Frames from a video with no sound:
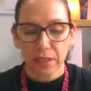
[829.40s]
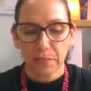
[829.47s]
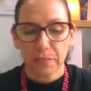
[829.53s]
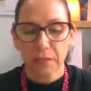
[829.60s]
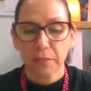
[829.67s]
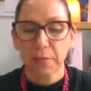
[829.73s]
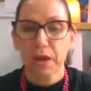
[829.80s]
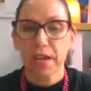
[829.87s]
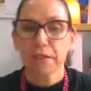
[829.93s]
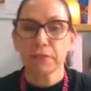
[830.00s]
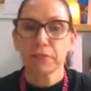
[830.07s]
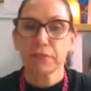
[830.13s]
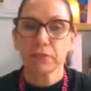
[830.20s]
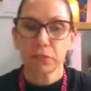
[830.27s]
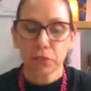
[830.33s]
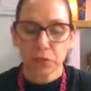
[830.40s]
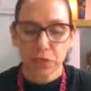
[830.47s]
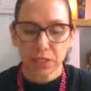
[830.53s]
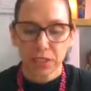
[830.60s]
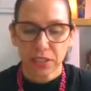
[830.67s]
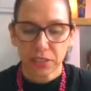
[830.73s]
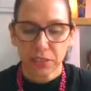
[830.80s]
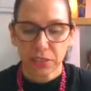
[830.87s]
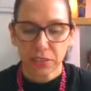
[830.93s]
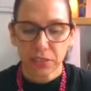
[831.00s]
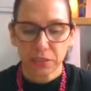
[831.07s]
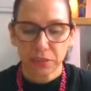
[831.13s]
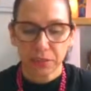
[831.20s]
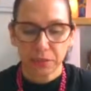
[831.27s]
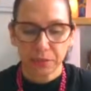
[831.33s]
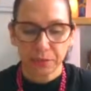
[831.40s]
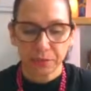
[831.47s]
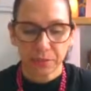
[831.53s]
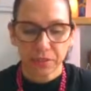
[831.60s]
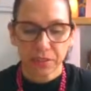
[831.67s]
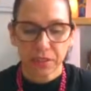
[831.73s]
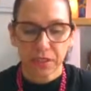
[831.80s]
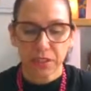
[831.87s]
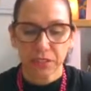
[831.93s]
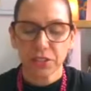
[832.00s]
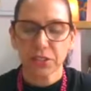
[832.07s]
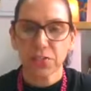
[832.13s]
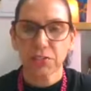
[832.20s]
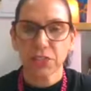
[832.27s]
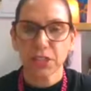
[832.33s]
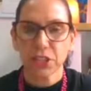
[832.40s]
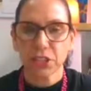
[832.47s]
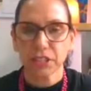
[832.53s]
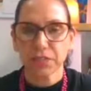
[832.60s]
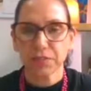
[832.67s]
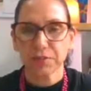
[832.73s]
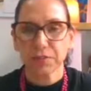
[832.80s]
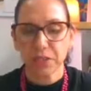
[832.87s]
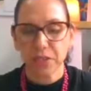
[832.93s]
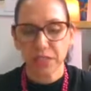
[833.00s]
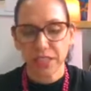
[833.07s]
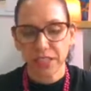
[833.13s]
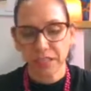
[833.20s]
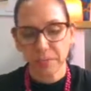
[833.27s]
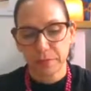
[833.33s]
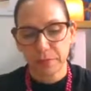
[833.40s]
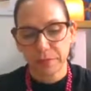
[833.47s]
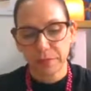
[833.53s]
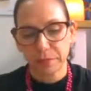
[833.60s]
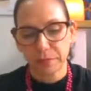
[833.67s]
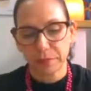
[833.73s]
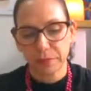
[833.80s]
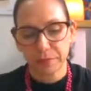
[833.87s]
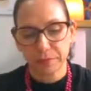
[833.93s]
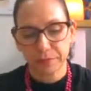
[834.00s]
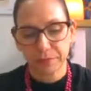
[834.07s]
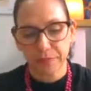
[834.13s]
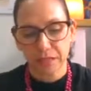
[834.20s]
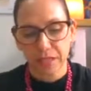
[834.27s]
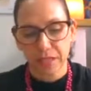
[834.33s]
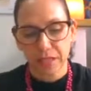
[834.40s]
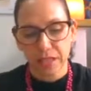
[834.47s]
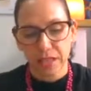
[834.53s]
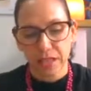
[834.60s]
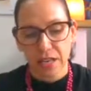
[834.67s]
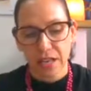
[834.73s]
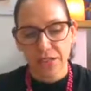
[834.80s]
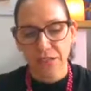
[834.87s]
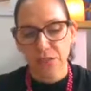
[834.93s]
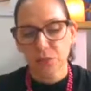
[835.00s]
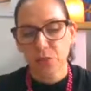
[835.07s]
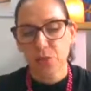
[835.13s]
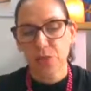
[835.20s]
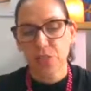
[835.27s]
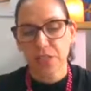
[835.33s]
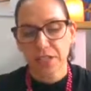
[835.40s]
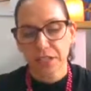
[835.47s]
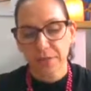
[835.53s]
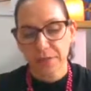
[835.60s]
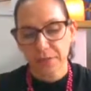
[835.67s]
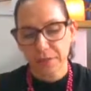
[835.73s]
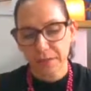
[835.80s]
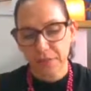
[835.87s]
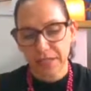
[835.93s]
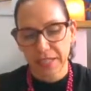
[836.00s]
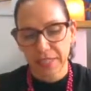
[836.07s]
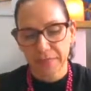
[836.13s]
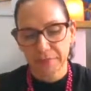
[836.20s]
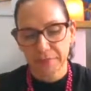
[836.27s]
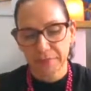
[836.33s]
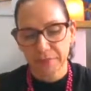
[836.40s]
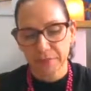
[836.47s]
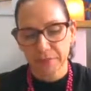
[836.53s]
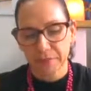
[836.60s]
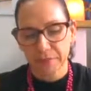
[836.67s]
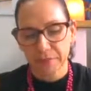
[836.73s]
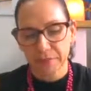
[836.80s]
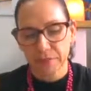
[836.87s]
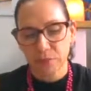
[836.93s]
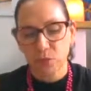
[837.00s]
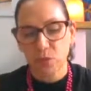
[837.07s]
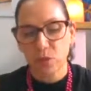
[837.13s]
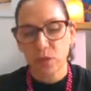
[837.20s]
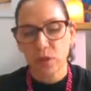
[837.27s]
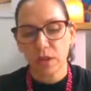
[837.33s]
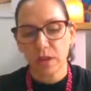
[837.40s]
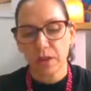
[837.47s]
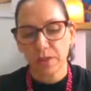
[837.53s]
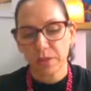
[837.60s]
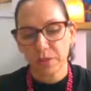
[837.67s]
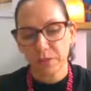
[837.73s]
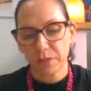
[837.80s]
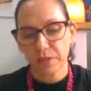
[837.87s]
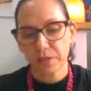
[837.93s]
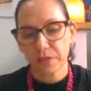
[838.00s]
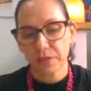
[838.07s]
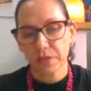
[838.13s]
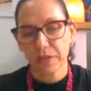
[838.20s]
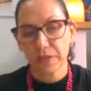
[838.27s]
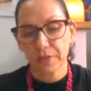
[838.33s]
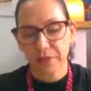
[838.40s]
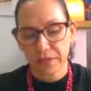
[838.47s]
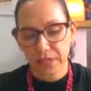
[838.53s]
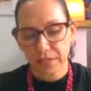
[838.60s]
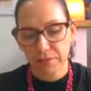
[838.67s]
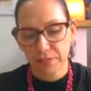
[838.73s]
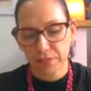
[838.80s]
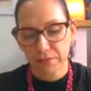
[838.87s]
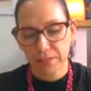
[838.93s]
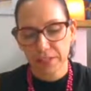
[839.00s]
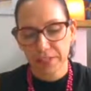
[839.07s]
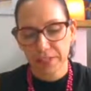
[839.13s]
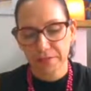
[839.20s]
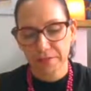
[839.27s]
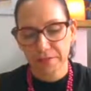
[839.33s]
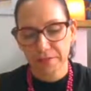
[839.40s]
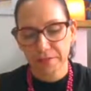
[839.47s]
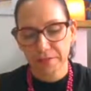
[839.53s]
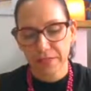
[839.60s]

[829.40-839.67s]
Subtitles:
Being mindful to sit still, not rushing to take a pill. I don't want to numb this pain or wallow in misery and refrain.